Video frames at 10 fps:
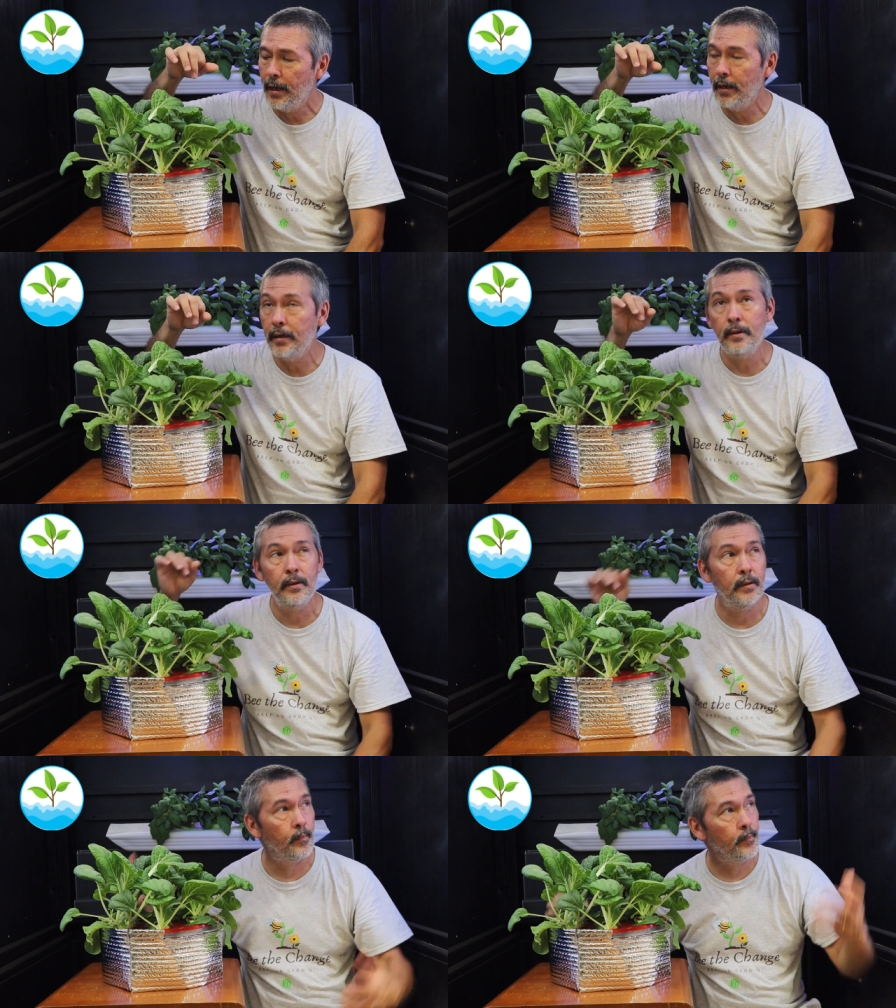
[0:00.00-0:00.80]

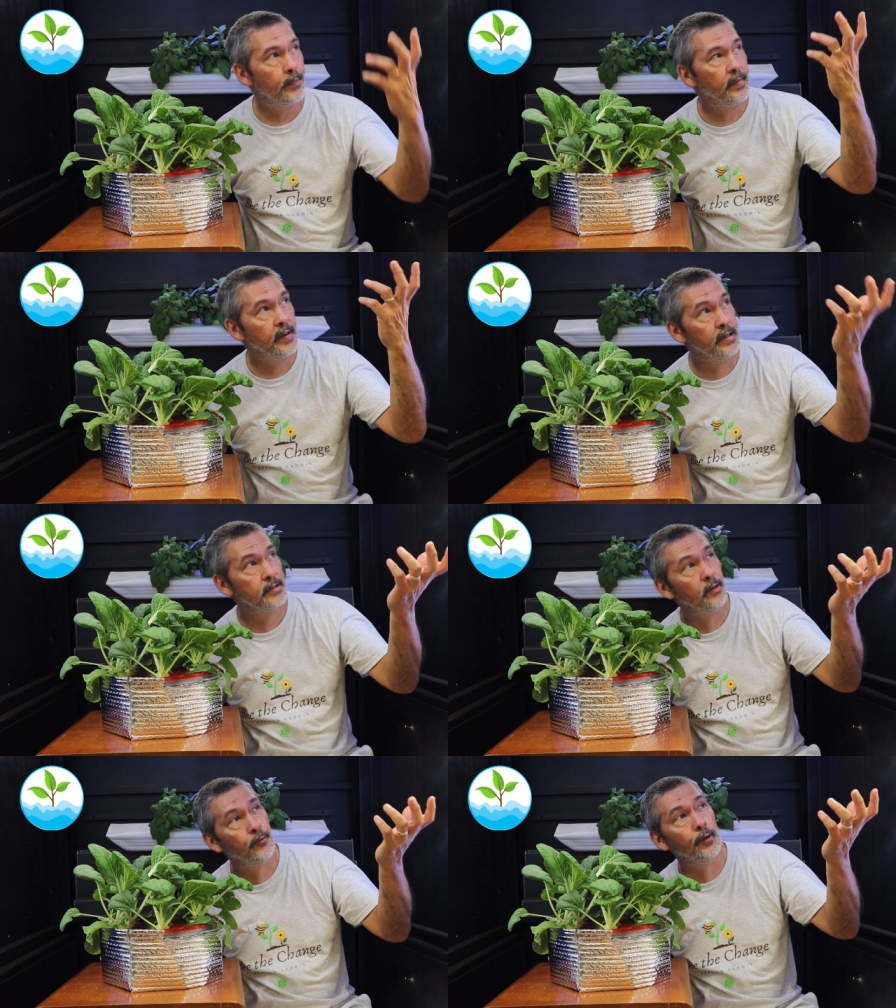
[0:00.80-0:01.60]
and
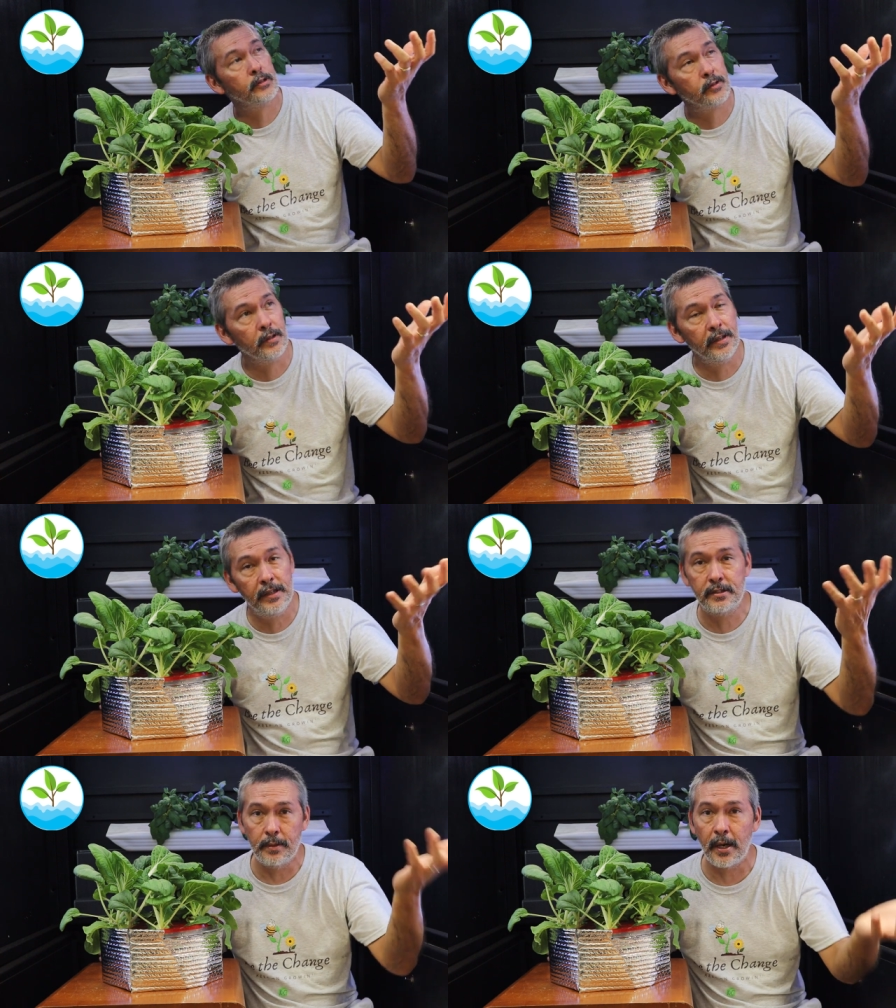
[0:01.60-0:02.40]
this
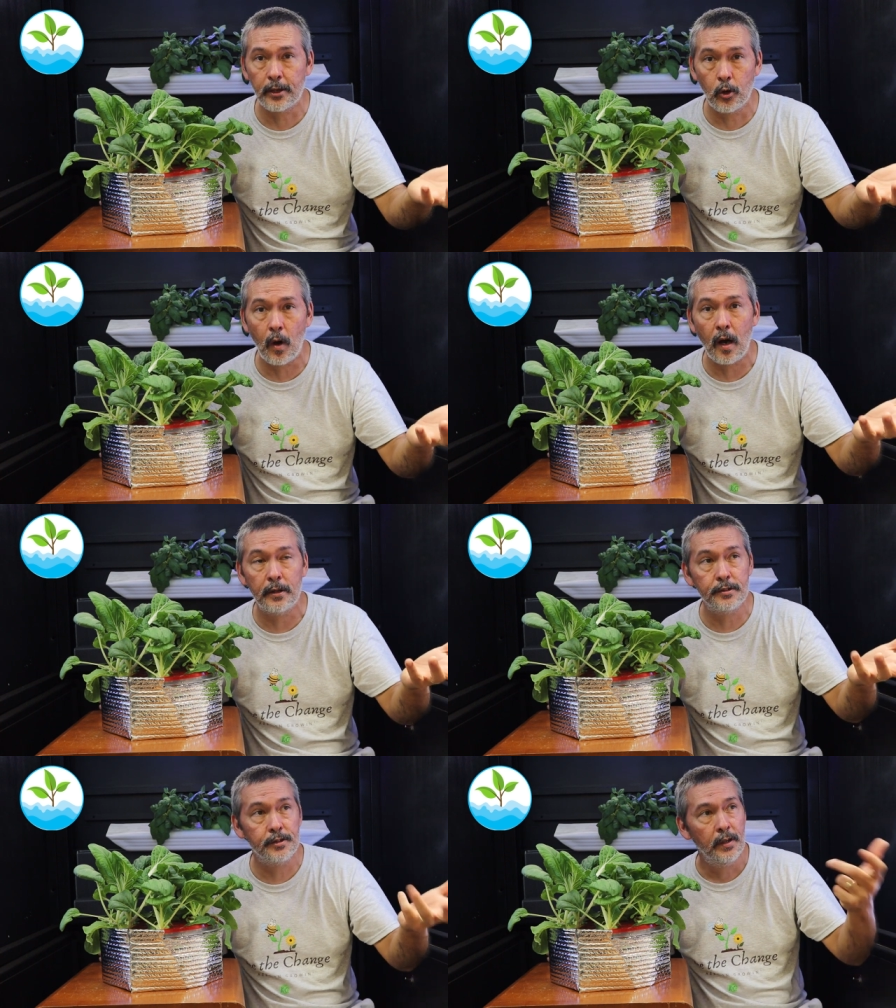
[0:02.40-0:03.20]
unfortunately is in my
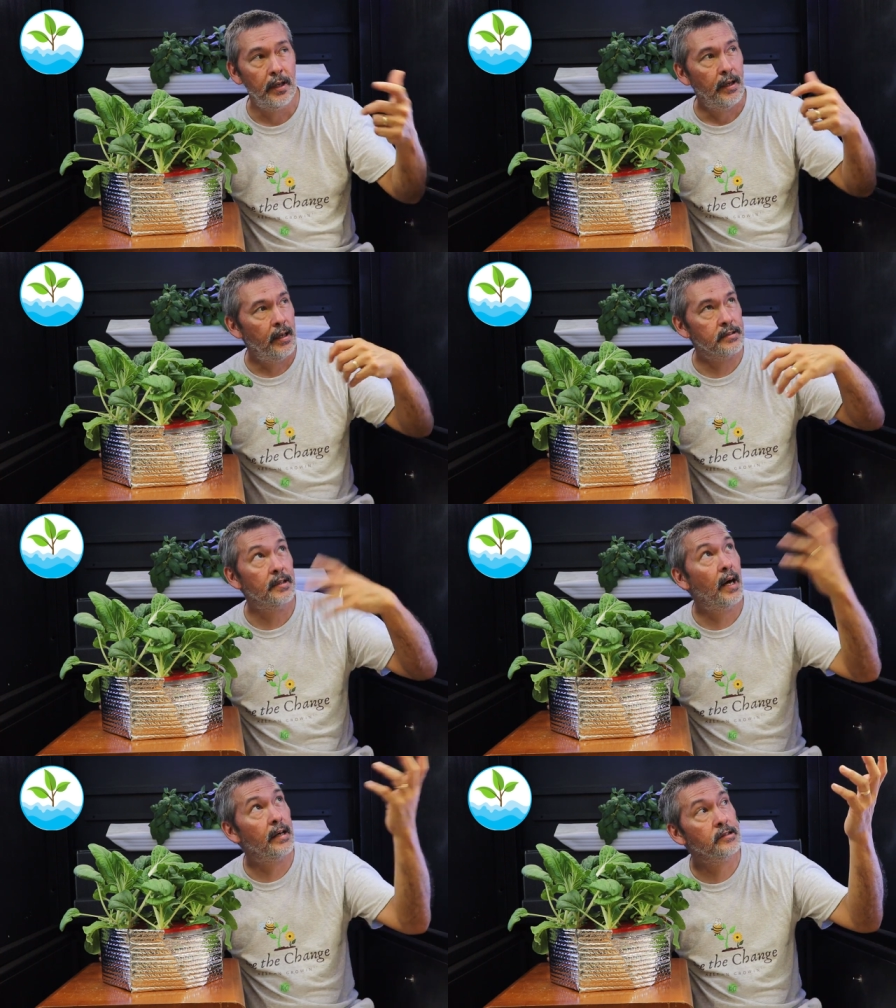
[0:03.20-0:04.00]
garage
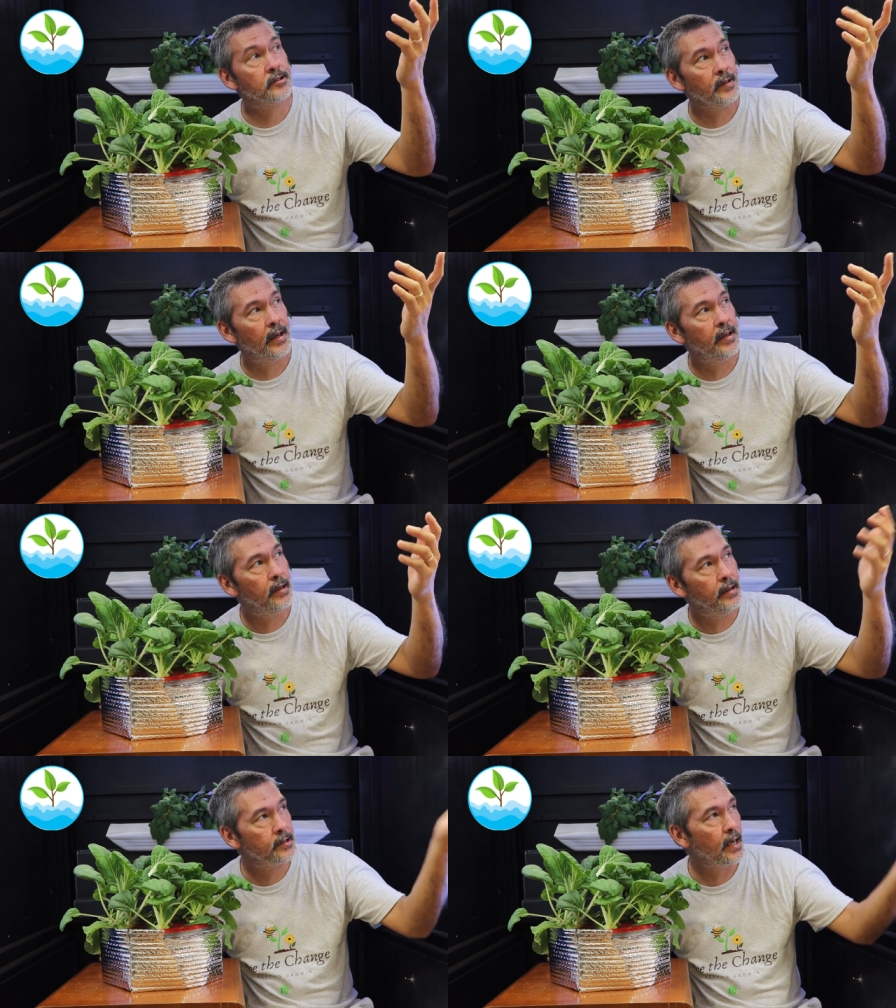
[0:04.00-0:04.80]
it's not
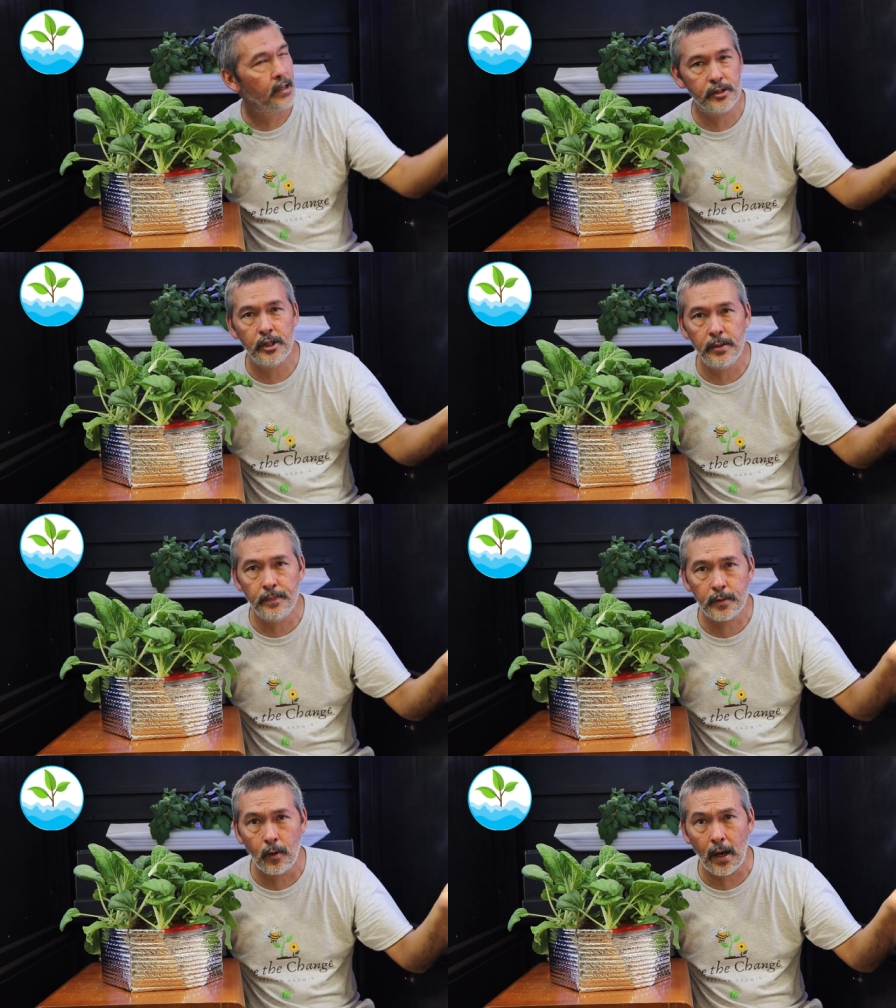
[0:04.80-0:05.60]
insulated it's got a
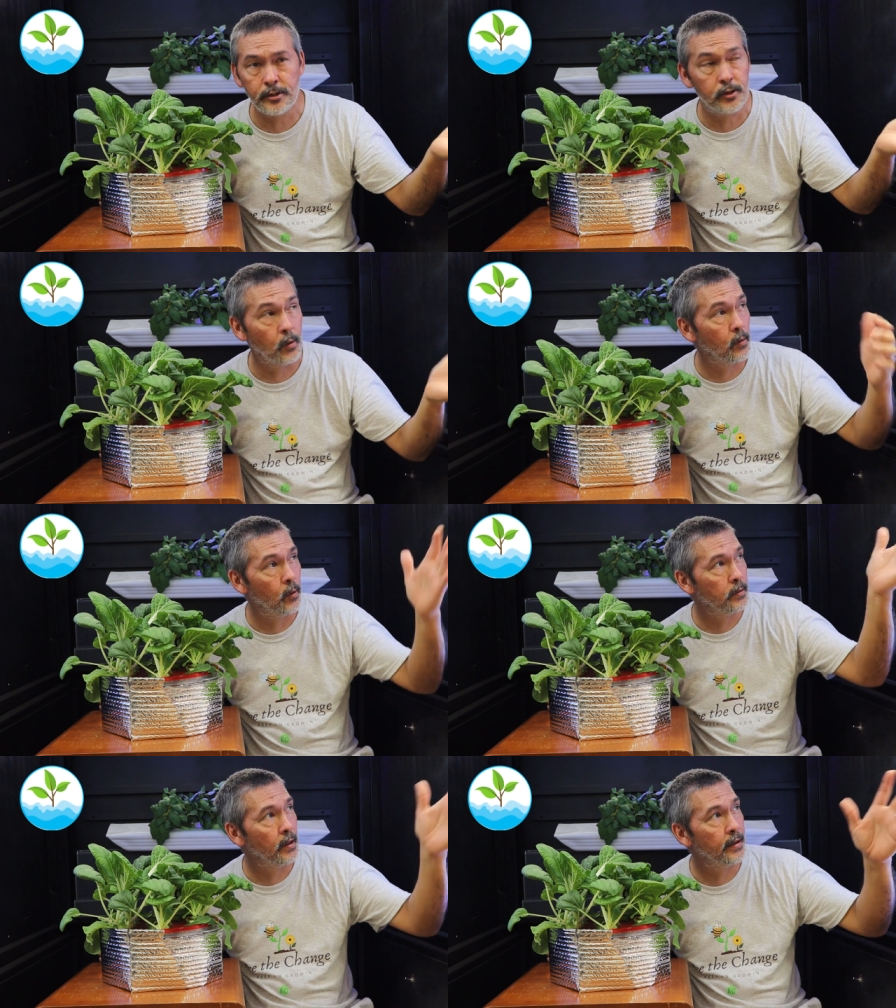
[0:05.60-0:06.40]
cheap garage door
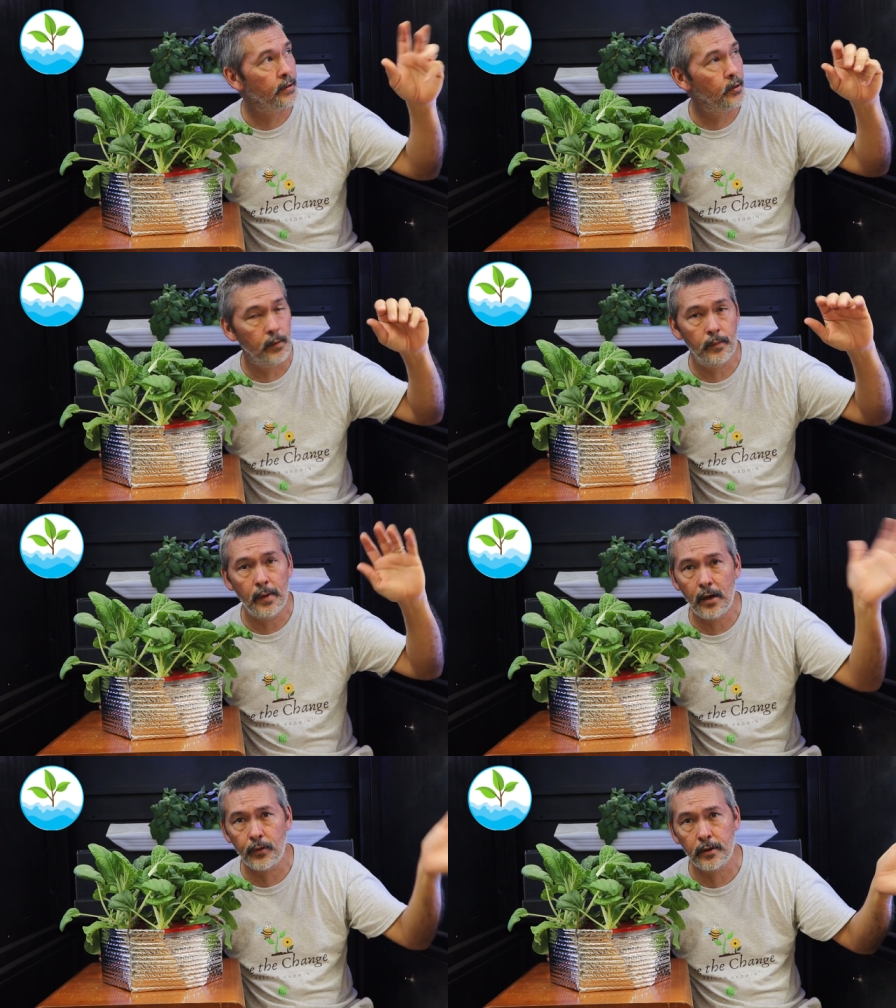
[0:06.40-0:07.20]
one like you
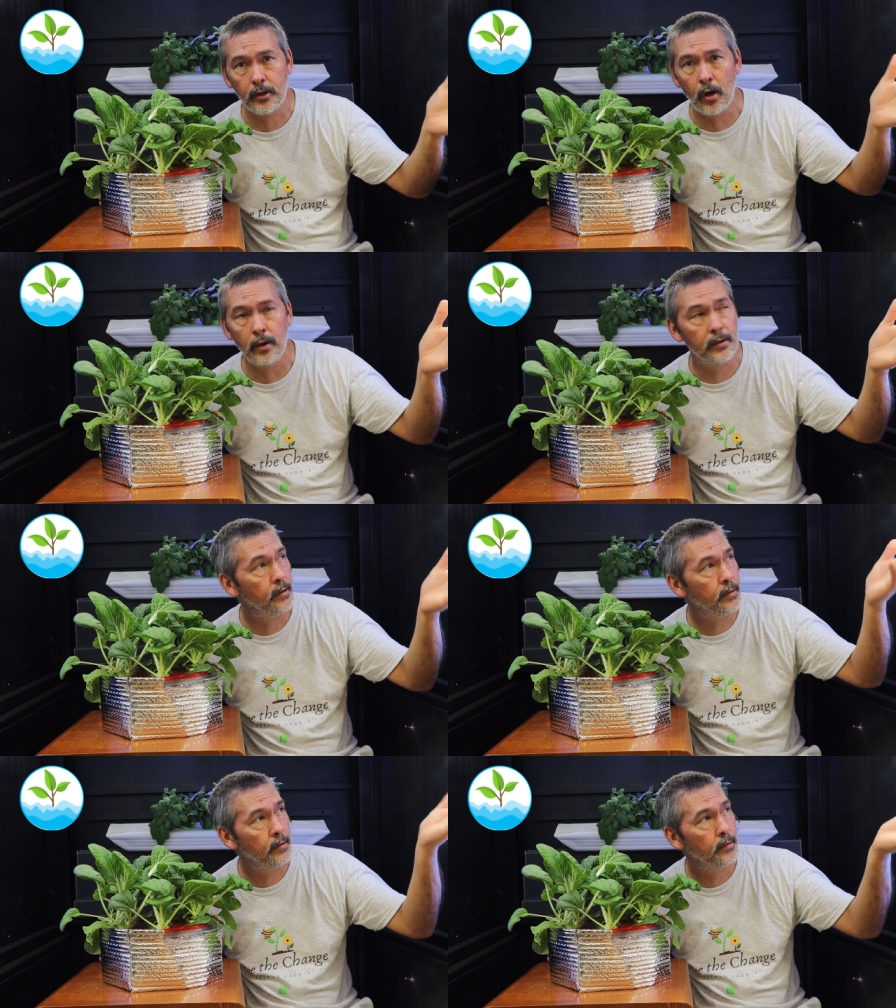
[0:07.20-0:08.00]
have on a
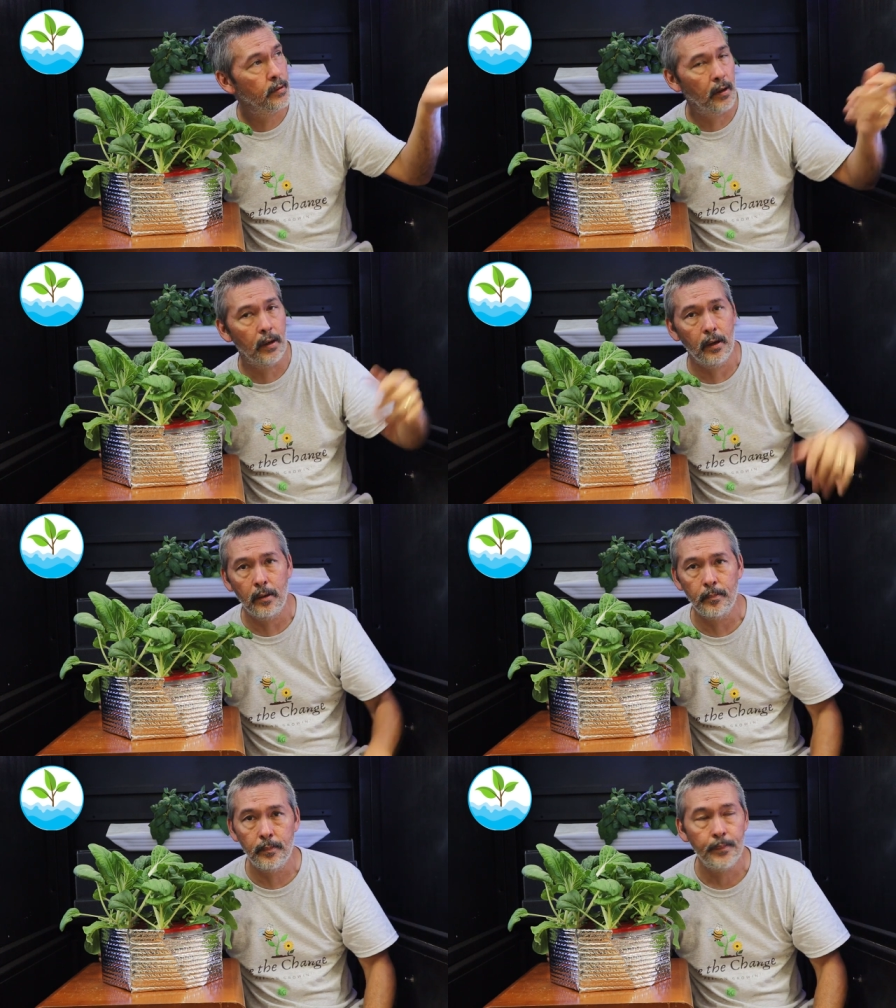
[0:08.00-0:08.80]
garden
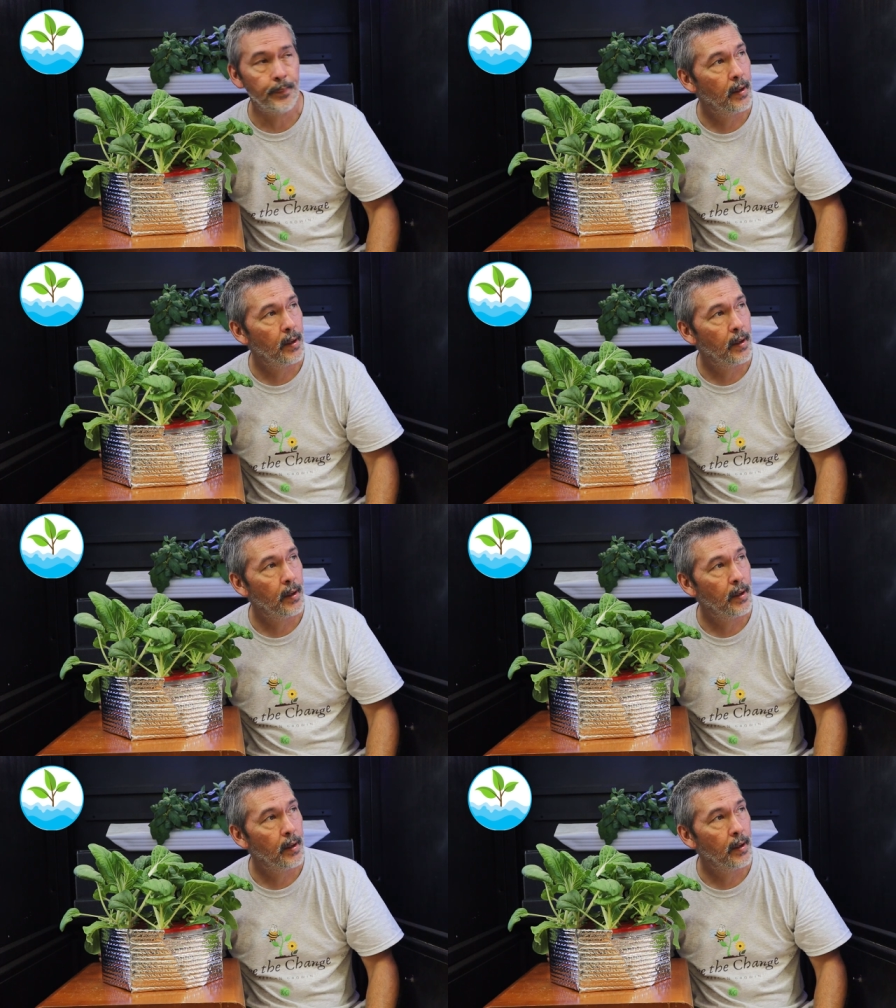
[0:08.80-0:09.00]
um,